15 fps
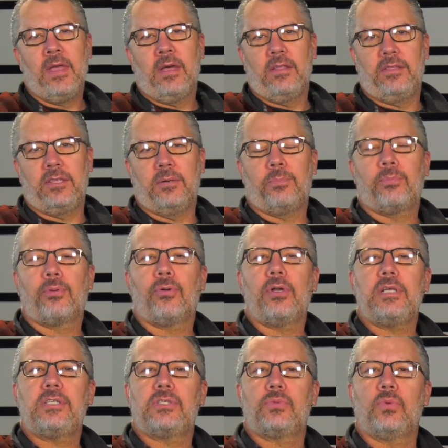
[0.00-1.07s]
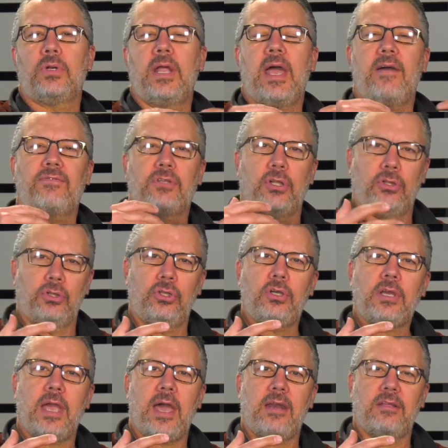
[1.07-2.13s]
the priests would have to
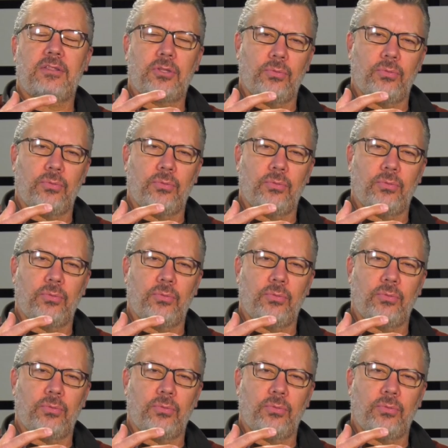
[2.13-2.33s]
look at it.